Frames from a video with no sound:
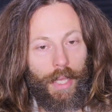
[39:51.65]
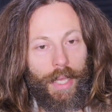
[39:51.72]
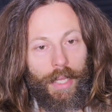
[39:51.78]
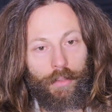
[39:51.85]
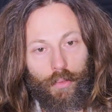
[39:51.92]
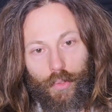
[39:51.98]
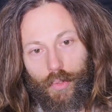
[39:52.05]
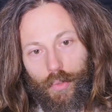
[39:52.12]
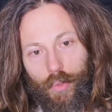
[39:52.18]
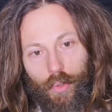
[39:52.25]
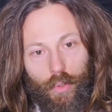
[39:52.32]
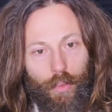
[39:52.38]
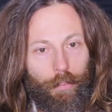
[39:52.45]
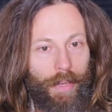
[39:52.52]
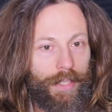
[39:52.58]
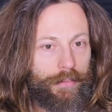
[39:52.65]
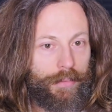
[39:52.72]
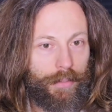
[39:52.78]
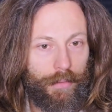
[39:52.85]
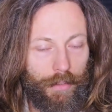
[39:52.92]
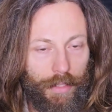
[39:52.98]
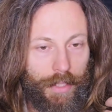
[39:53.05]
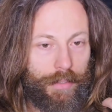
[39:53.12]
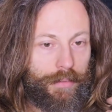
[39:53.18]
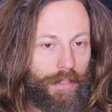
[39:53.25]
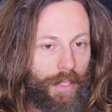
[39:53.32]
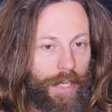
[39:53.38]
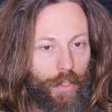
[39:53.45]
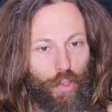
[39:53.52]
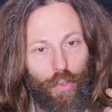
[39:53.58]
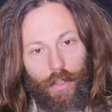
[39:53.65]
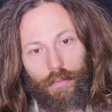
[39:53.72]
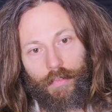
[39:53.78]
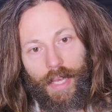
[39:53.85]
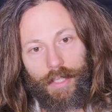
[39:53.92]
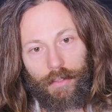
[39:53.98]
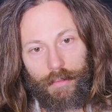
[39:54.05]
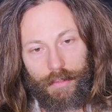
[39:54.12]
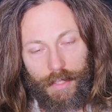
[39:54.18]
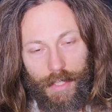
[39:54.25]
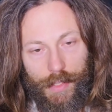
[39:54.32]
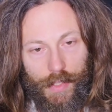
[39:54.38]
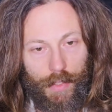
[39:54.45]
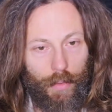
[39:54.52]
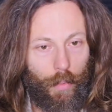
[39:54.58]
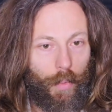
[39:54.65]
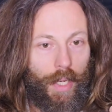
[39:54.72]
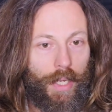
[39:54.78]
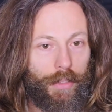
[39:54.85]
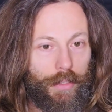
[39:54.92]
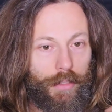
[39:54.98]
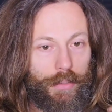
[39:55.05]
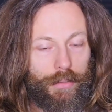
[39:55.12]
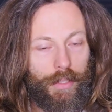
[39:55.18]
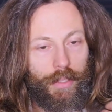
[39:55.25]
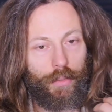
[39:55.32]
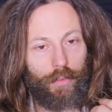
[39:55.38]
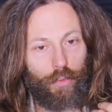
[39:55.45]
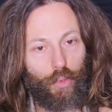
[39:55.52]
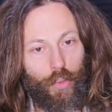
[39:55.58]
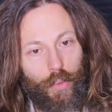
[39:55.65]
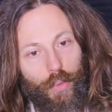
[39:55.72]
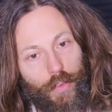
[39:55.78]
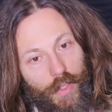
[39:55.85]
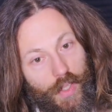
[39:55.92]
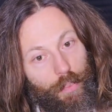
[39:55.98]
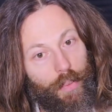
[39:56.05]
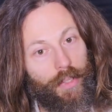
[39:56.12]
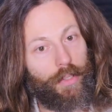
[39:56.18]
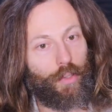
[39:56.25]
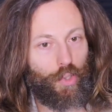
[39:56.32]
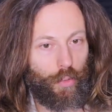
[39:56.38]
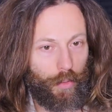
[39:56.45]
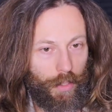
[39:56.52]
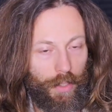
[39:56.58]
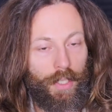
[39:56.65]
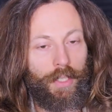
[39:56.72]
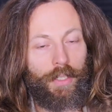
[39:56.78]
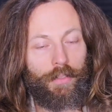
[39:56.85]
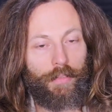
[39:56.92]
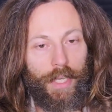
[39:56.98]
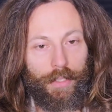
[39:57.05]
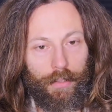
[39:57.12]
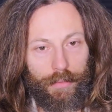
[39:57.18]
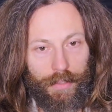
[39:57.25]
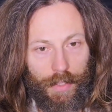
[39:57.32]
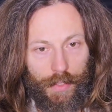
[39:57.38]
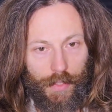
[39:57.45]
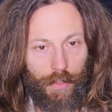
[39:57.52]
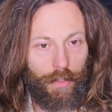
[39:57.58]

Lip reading: and through mental, intellectual faculties rather than through spiritual faculties.